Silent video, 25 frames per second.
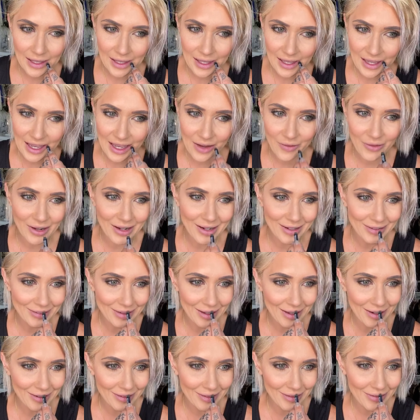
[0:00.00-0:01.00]
And we're going to
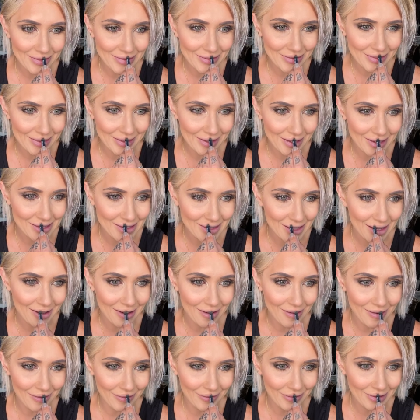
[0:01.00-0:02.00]
line our lips with this. I
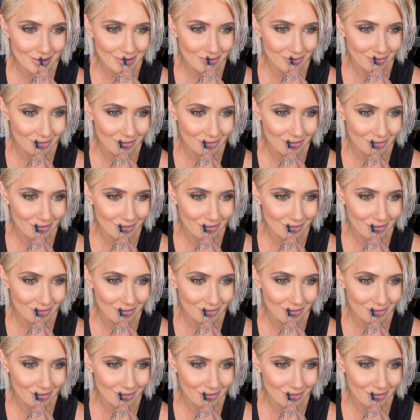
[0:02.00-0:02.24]
always